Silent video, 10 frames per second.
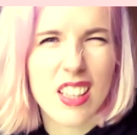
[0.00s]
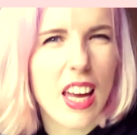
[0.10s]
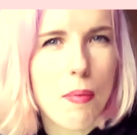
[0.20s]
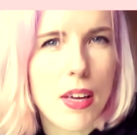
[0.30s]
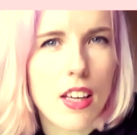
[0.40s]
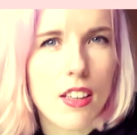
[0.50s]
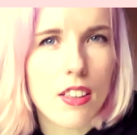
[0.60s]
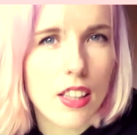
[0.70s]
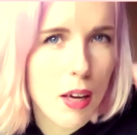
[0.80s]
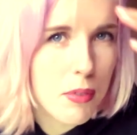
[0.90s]
gaming
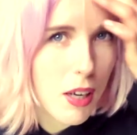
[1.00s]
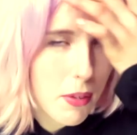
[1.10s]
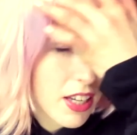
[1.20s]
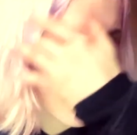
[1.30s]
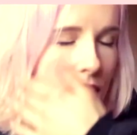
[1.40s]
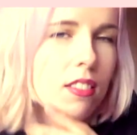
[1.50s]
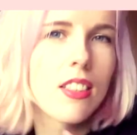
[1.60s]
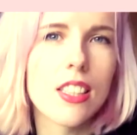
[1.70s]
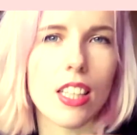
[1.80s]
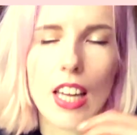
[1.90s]
laptop. I guess
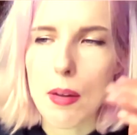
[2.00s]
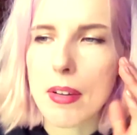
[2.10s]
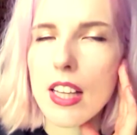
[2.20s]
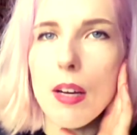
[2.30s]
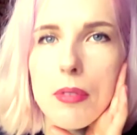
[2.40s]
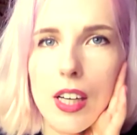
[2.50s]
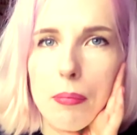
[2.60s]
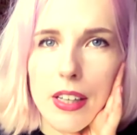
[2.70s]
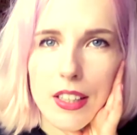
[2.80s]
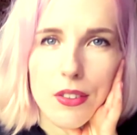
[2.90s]
it's a gaming laptop.
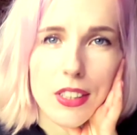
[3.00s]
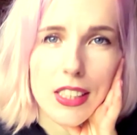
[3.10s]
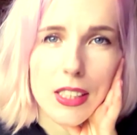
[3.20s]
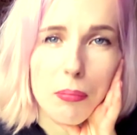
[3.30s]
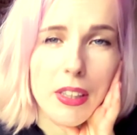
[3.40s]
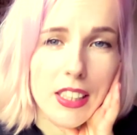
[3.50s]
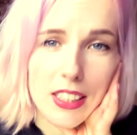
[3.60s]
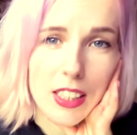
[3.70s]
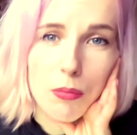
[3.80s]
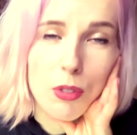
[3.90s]
I used it to play The
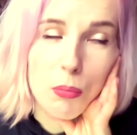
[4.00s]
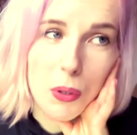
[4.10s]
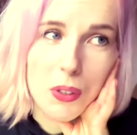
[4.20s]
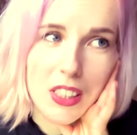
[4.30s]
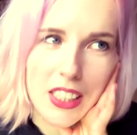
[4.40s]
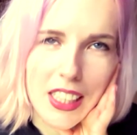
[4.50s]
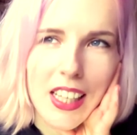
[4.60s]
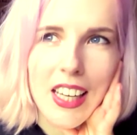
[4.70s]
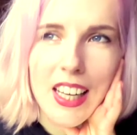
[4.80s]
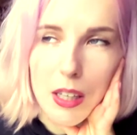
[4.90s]
Sims mostly
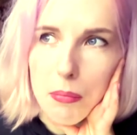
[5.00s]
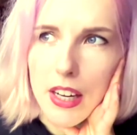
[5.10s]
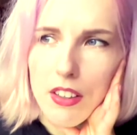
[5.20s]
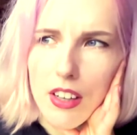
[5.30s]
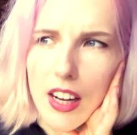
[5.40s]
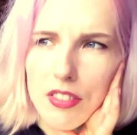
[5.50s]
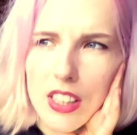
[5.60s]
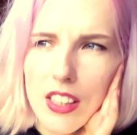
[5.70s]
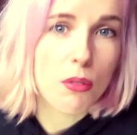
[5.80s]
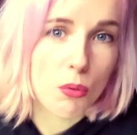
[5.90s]
and Minecraft.
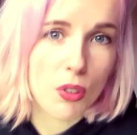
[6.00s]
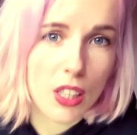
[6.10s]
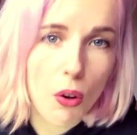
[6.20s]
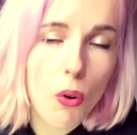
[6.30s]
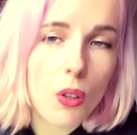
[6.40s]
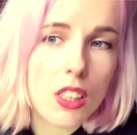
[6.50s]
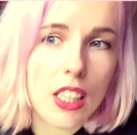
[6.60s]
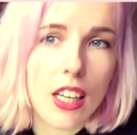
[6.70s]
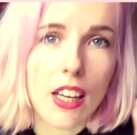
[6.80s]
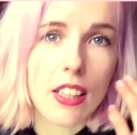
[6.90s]
It was really old
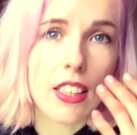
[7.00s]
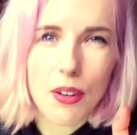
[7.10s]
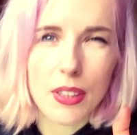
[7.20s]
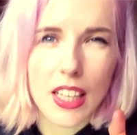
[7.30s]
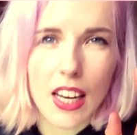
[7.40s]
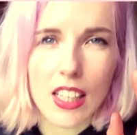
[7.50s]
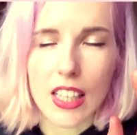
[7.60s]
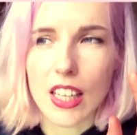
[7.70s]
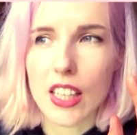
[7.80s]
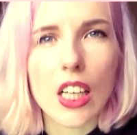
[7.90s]
and it was kind of
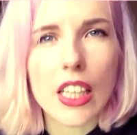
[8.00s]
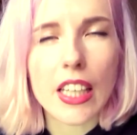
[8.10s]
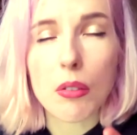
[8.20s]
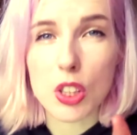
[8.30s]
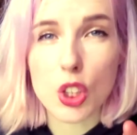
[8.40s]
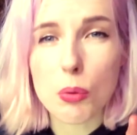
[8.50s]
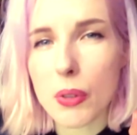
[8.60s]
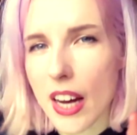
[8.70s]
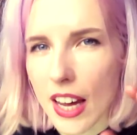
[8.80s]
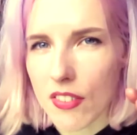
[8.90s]
like clunky. It was
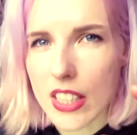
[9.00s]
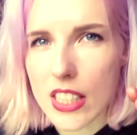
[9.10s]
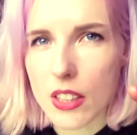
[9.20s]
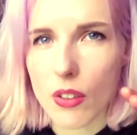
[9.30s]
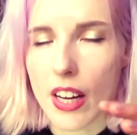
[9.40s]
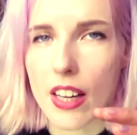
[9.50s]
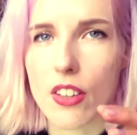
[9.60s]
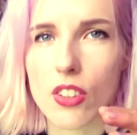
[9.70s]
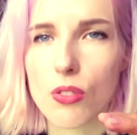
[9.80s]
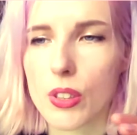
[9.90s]
super heavy, so I
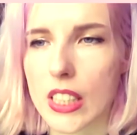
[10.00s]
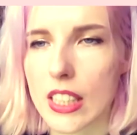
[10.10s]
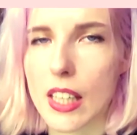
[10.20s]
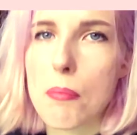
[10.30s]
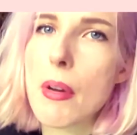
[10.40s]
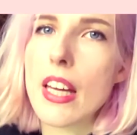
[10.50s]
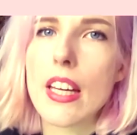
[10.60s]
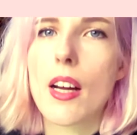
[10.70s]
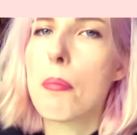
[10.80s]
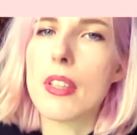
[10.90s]
couldn't really like pick
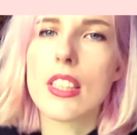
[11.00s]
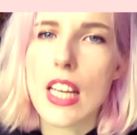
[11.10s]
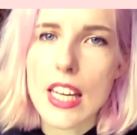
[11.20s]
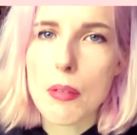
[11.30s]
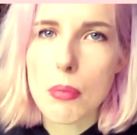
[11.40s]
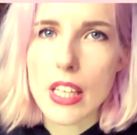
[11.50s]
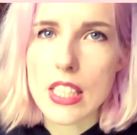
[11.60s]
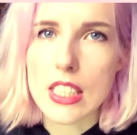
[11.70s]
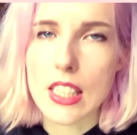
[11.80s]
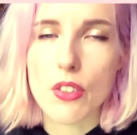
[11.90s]
it up and take it
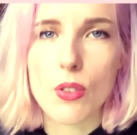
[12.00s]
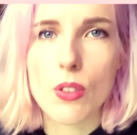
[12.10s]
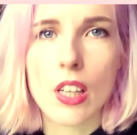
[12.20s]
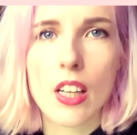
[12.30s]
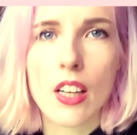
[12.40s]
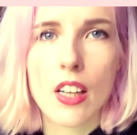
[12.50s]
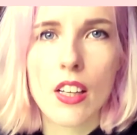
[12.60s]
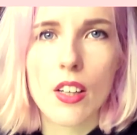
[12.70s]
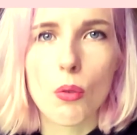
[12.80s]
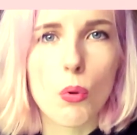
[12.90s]
places. I couldn't
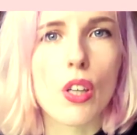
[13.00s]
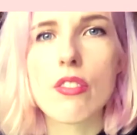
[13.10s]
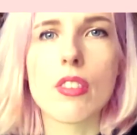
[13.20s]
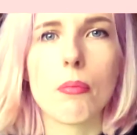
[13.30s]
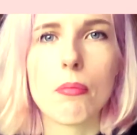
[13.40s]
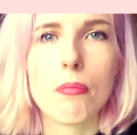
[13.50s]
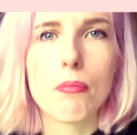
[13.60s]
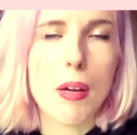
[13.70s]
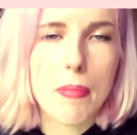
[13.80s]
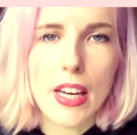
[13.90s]
work from
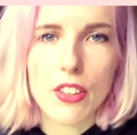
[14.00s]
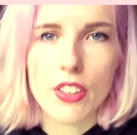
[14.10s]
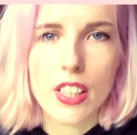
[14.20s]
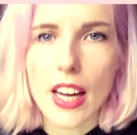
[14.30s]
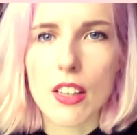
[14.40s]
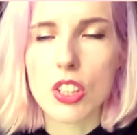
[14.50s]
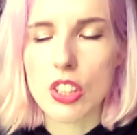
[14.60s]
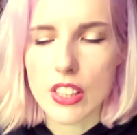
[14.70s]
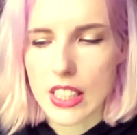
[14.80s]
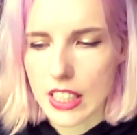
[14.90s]
my bed or the couch
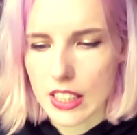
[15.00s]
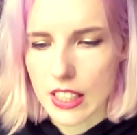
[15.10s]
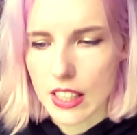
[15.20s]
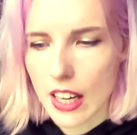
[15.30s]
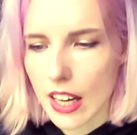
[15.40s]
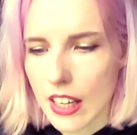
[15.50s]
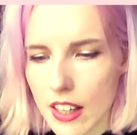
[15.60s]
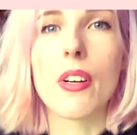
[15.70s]
or anything like that.